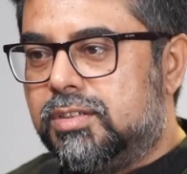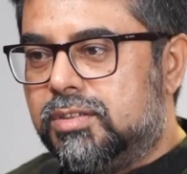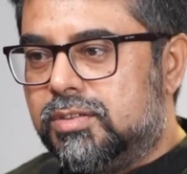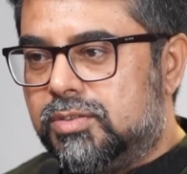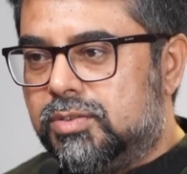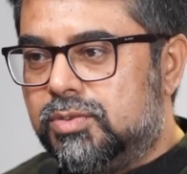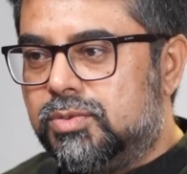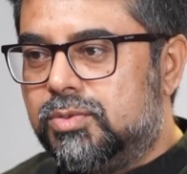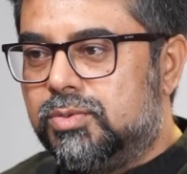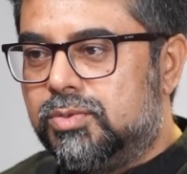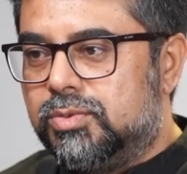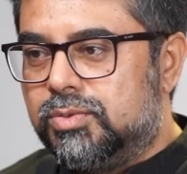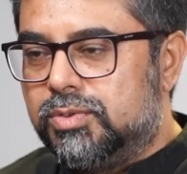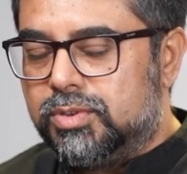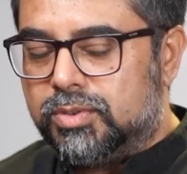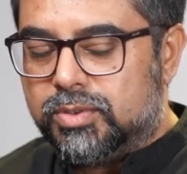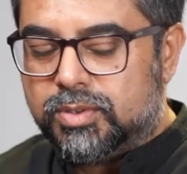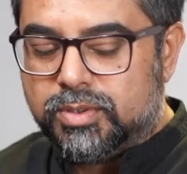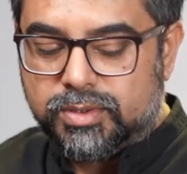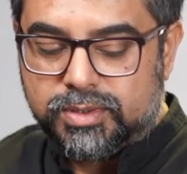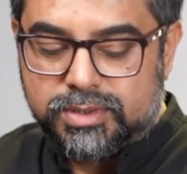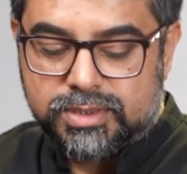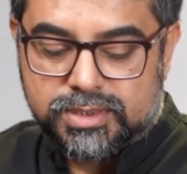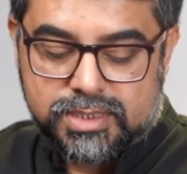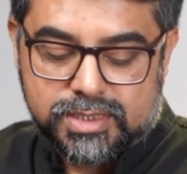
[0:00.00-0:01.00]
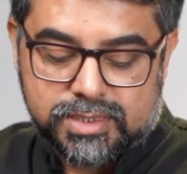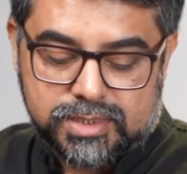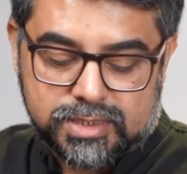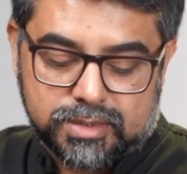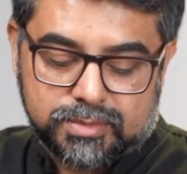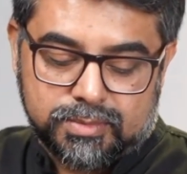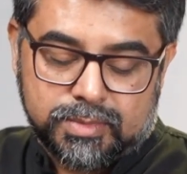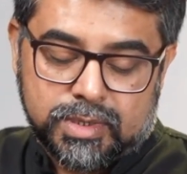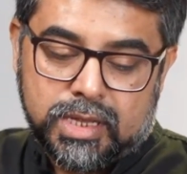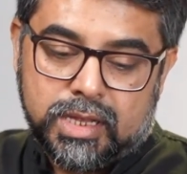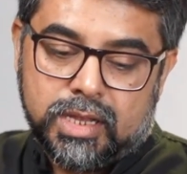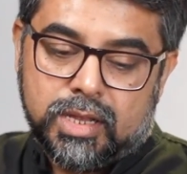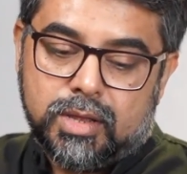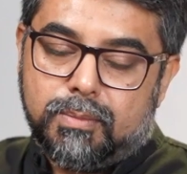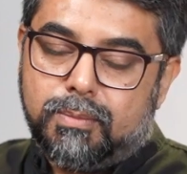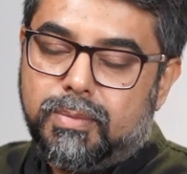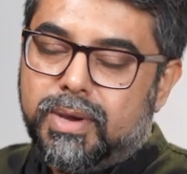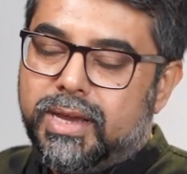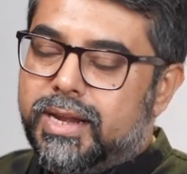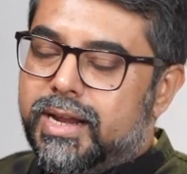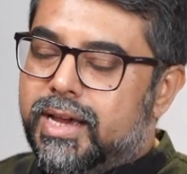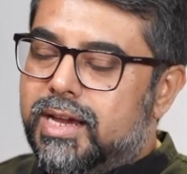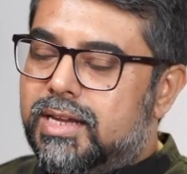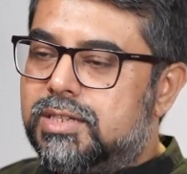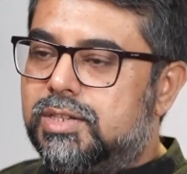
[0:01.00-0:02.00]
into the system.
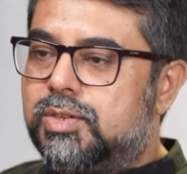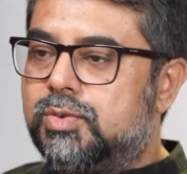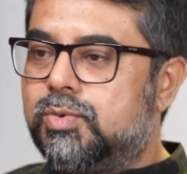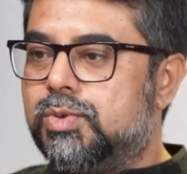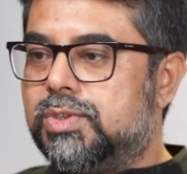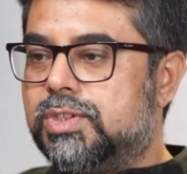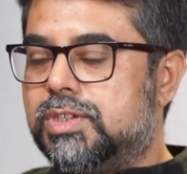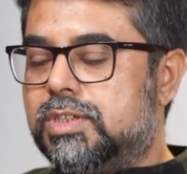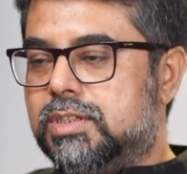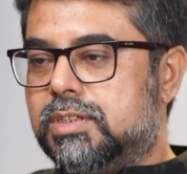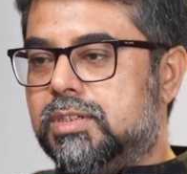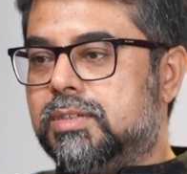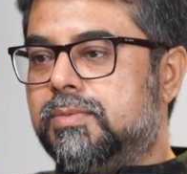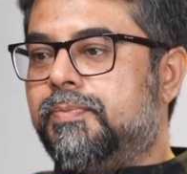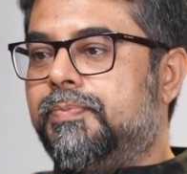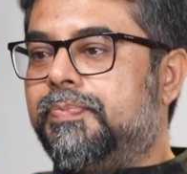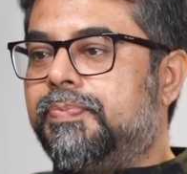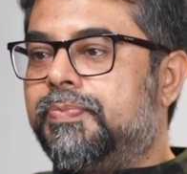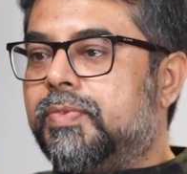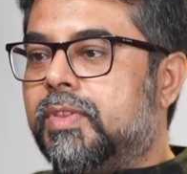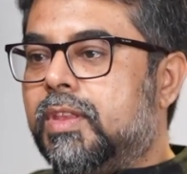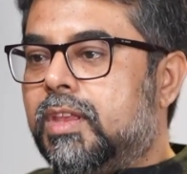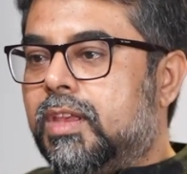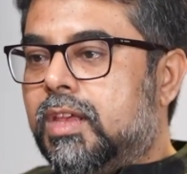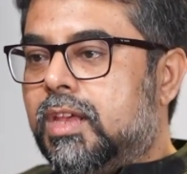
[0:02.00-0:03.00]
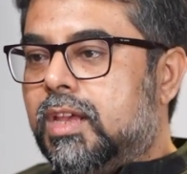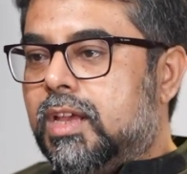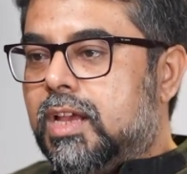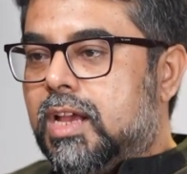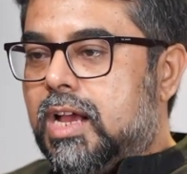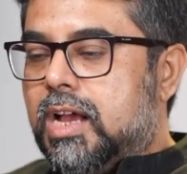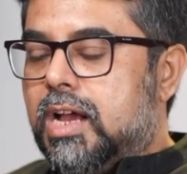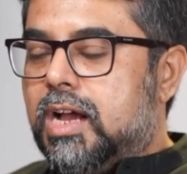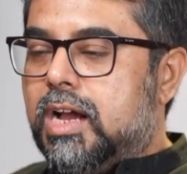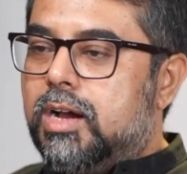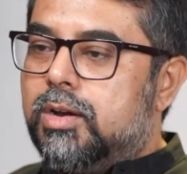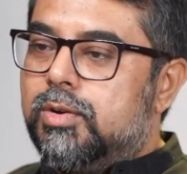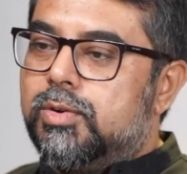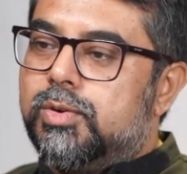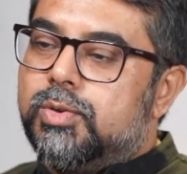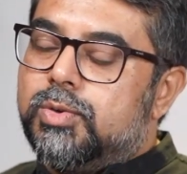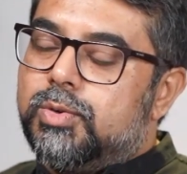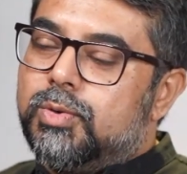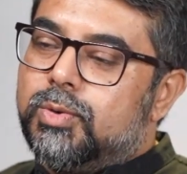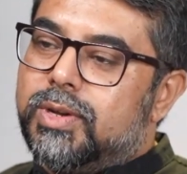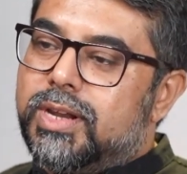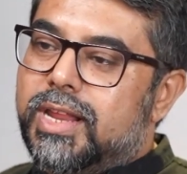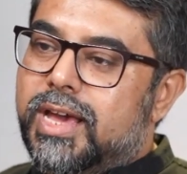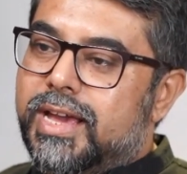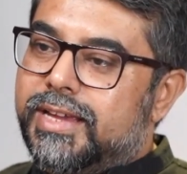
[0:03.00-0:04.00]
My last question: how
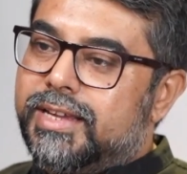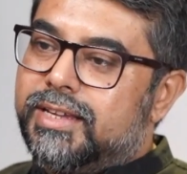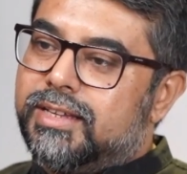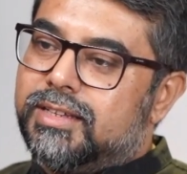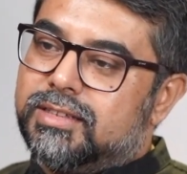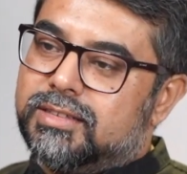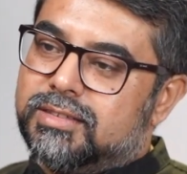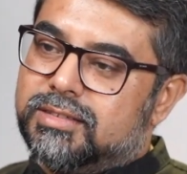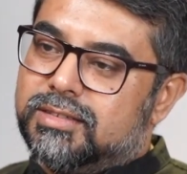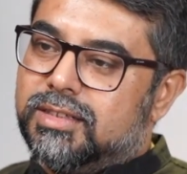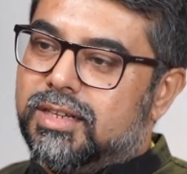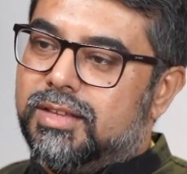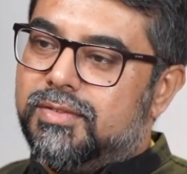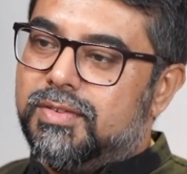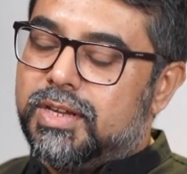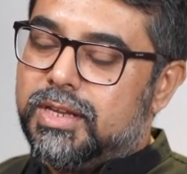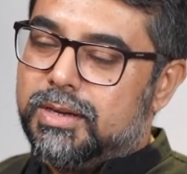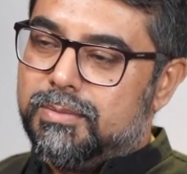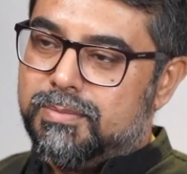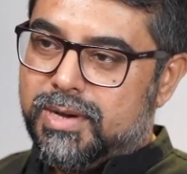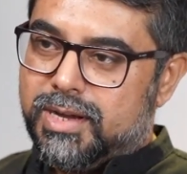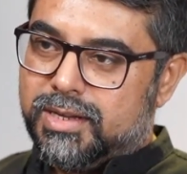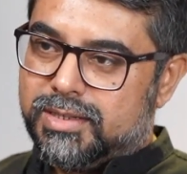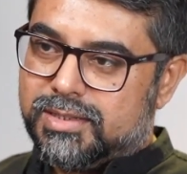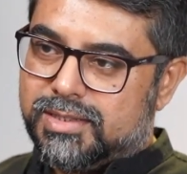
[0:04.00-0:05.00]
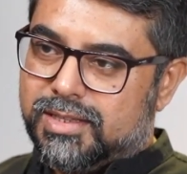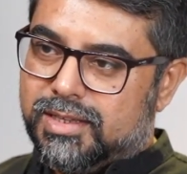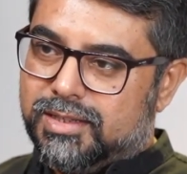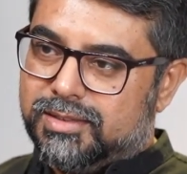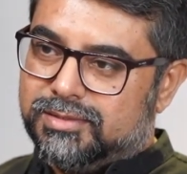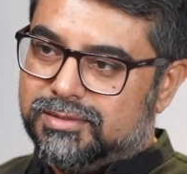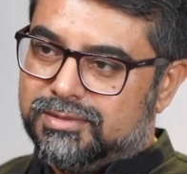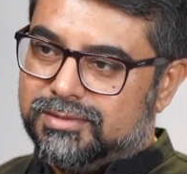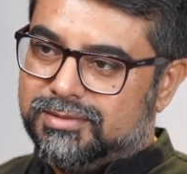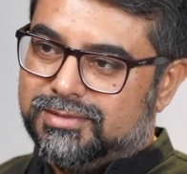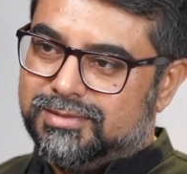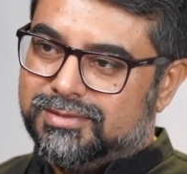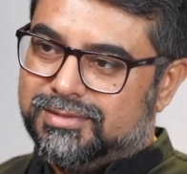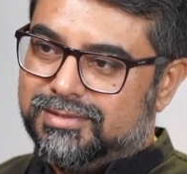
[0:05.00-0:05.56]
do you like living in Pakistan?